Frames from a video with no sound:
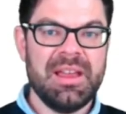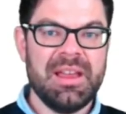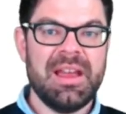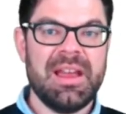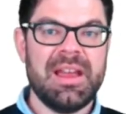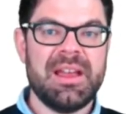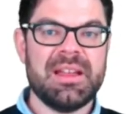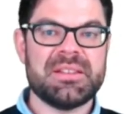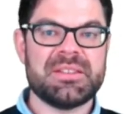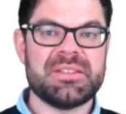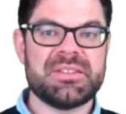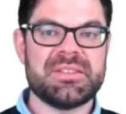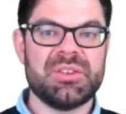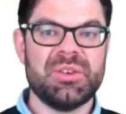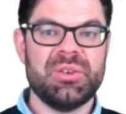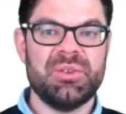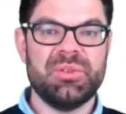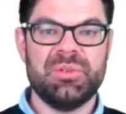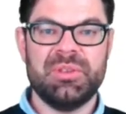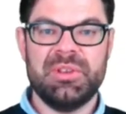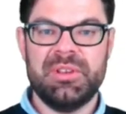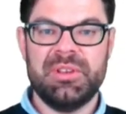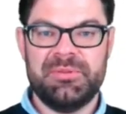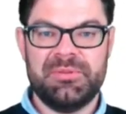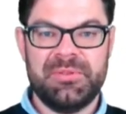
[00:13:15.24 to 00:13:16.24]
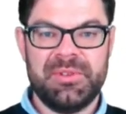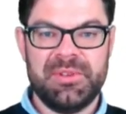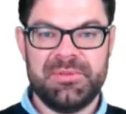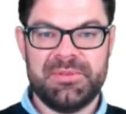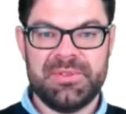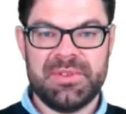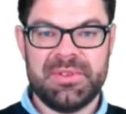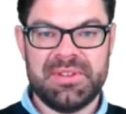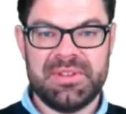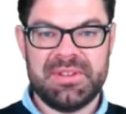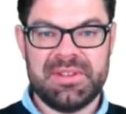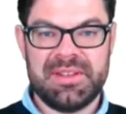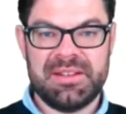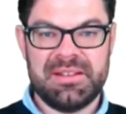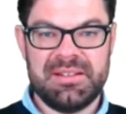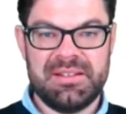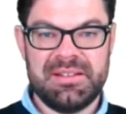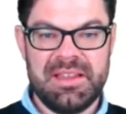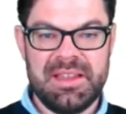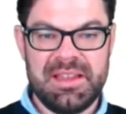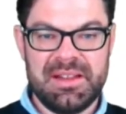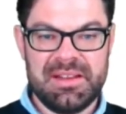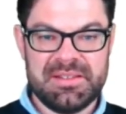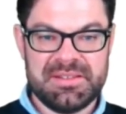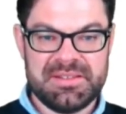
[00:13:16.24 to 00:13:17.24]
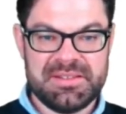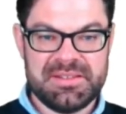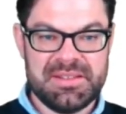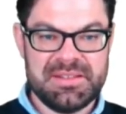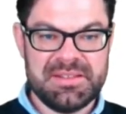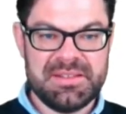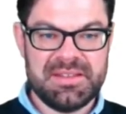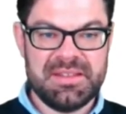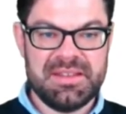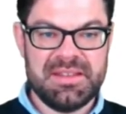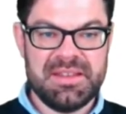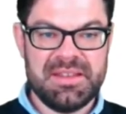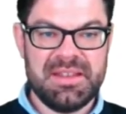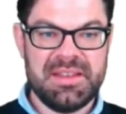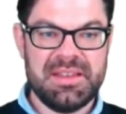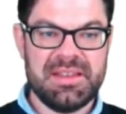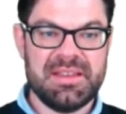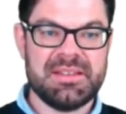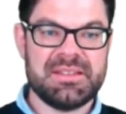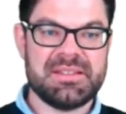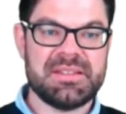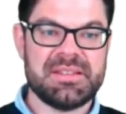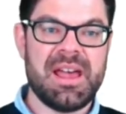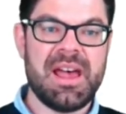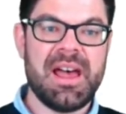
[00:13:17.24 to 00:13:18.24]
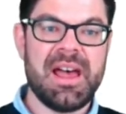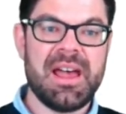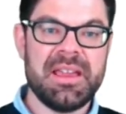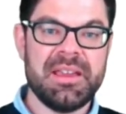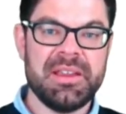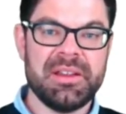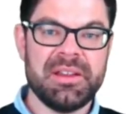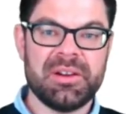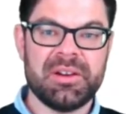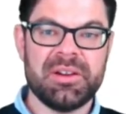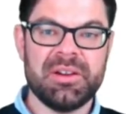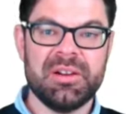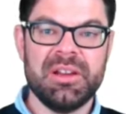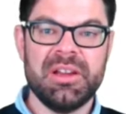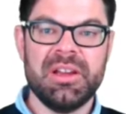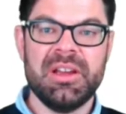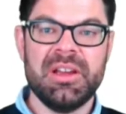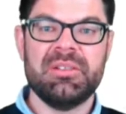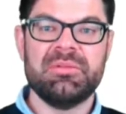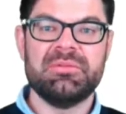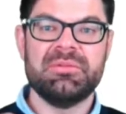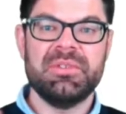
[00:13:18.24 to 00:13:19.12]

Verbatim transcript: And so if, if the, the elasticity is higher,